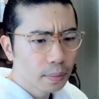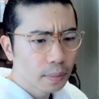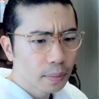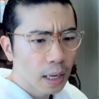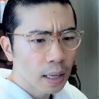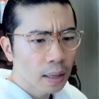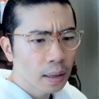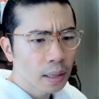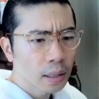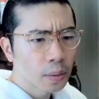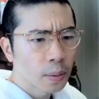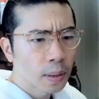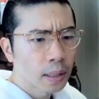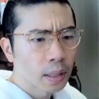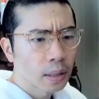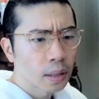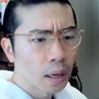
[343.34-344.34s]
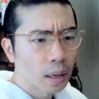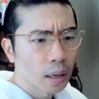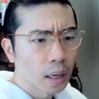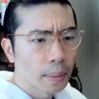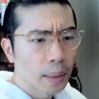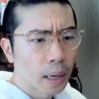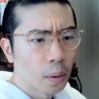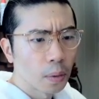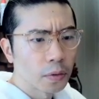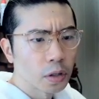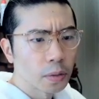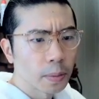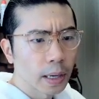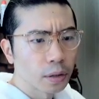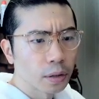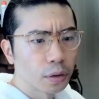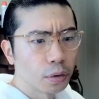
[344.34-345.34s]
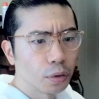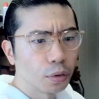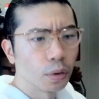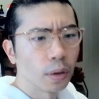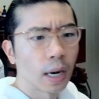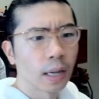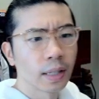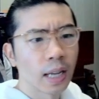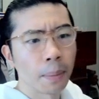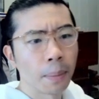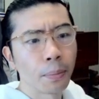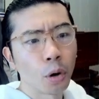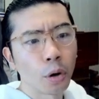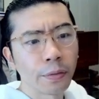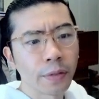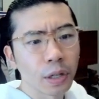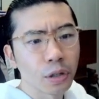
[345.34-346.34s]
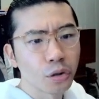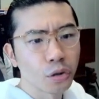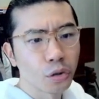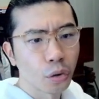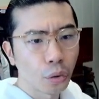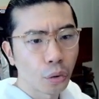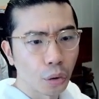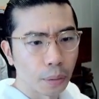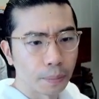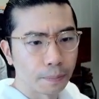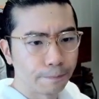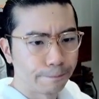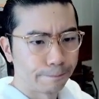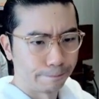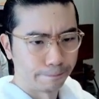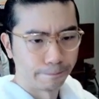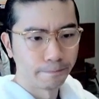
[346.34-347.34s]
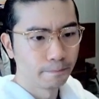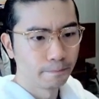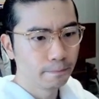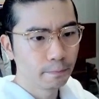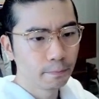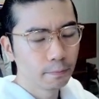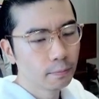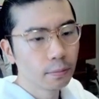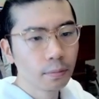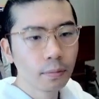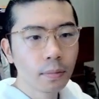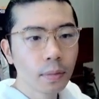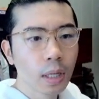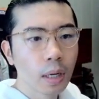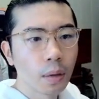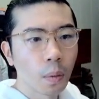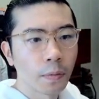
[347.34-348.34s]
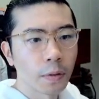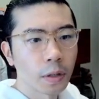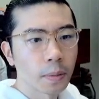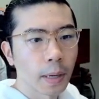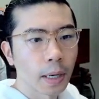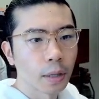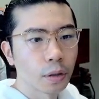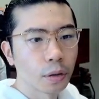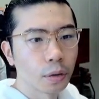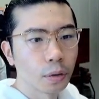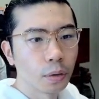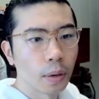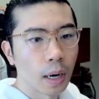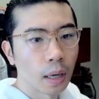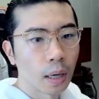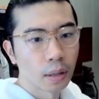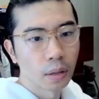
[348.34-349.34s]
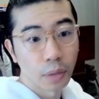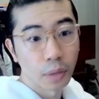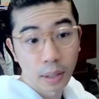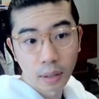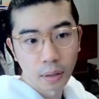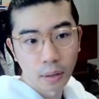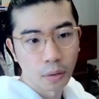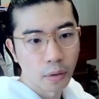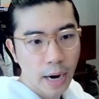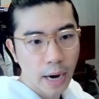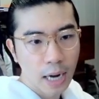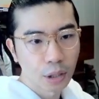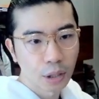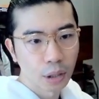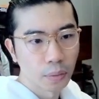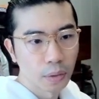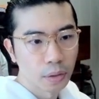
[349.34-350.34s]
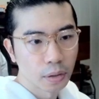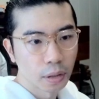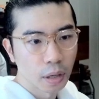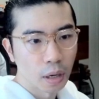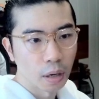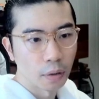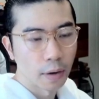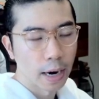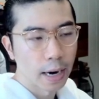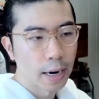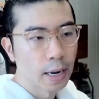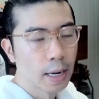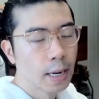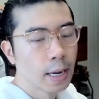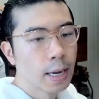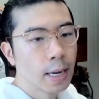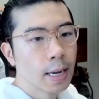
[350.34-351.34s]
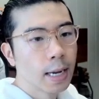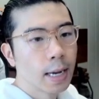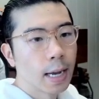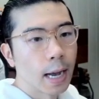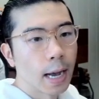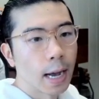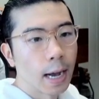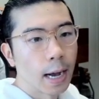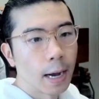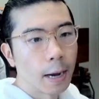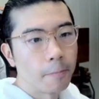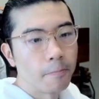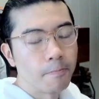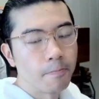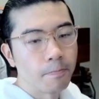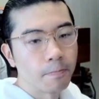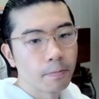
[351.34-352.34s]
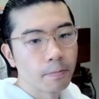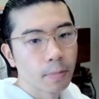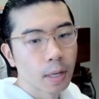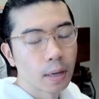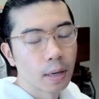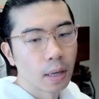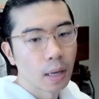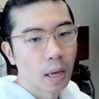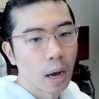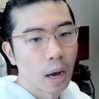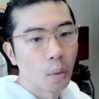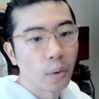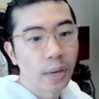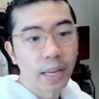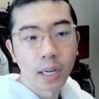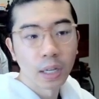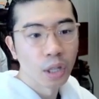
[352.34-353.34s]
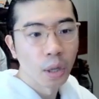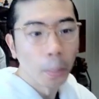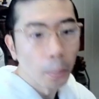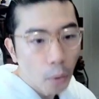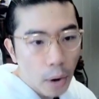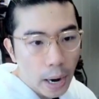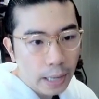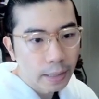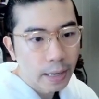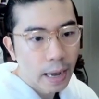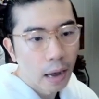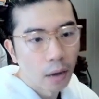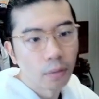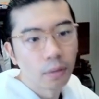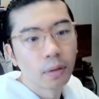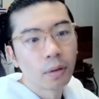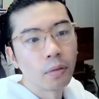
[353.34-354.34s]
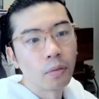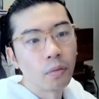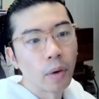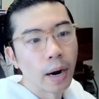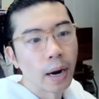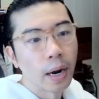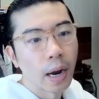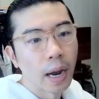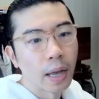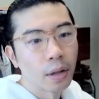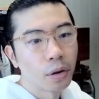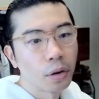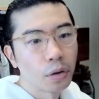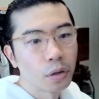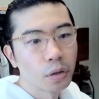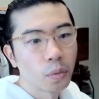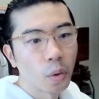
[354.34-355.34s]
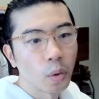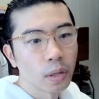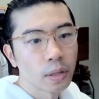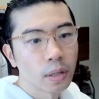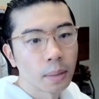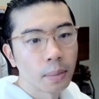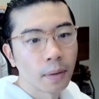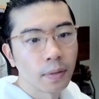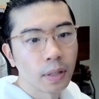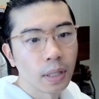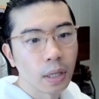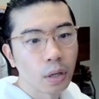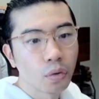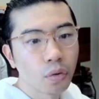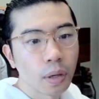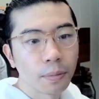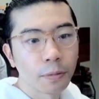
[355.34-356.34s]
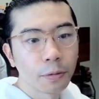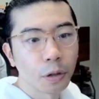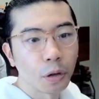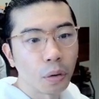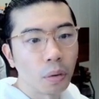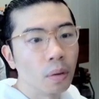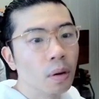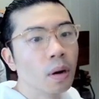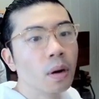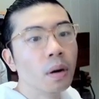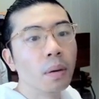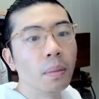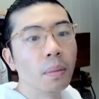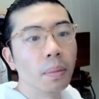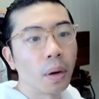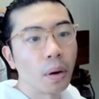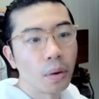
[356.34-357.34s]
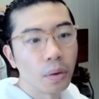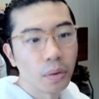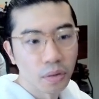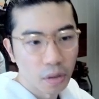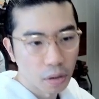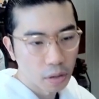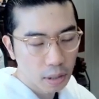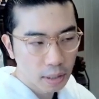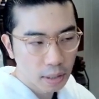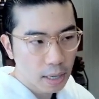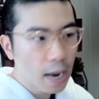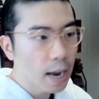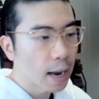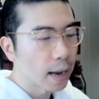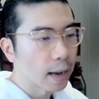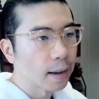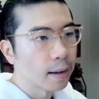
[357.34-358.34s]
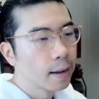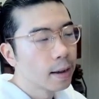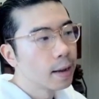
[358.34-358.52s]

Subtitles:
And the next one is talking about with respect to a perfect storm. With respect to the recent crash that we saw, right? Are we in a breakdown, right? And here's what some of the crypto bulls are saying.